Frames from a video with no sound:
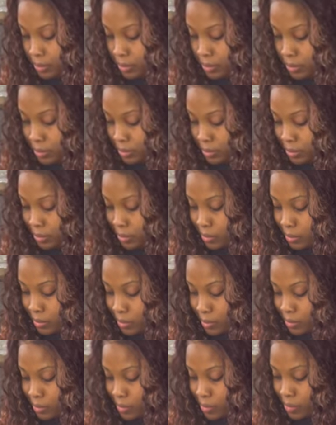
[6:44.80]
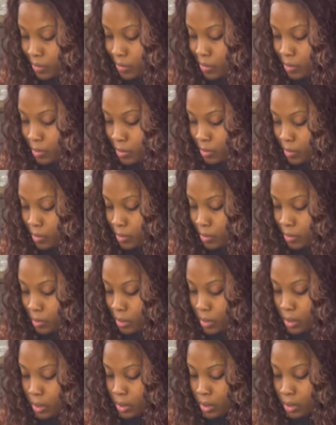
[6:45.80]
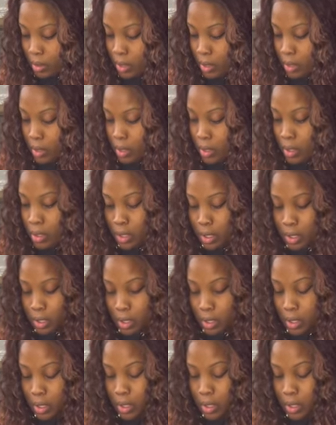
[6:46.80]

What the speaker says: Nobody speaks.